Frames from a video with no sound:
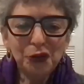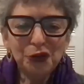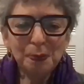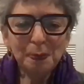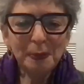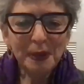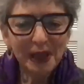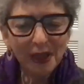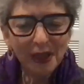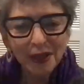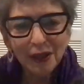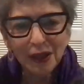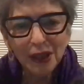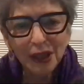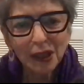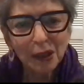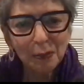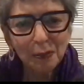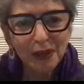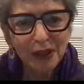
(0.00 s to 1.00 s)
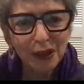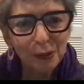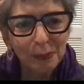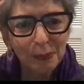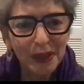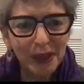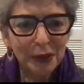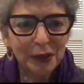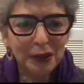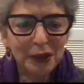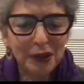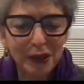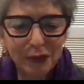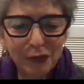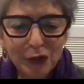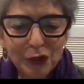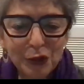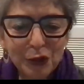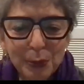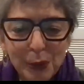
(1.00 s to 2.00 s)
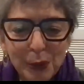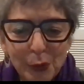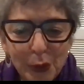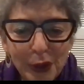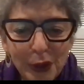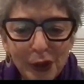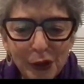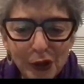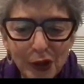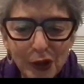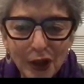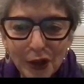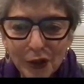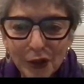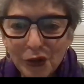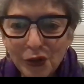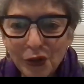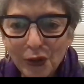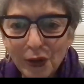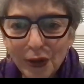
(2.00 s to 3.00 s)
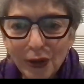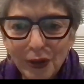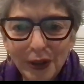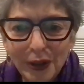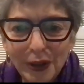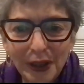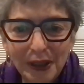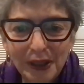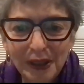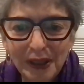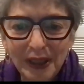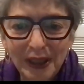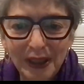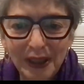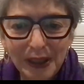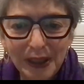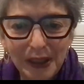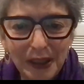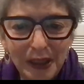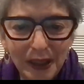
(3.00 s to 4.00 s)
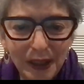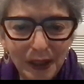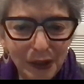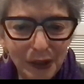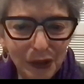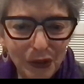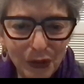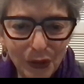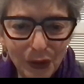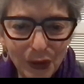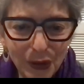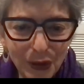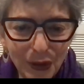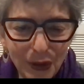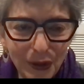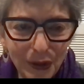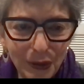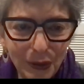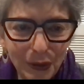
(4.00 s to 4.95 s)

speak a little bit about the difference between a talk circle and a healing circle?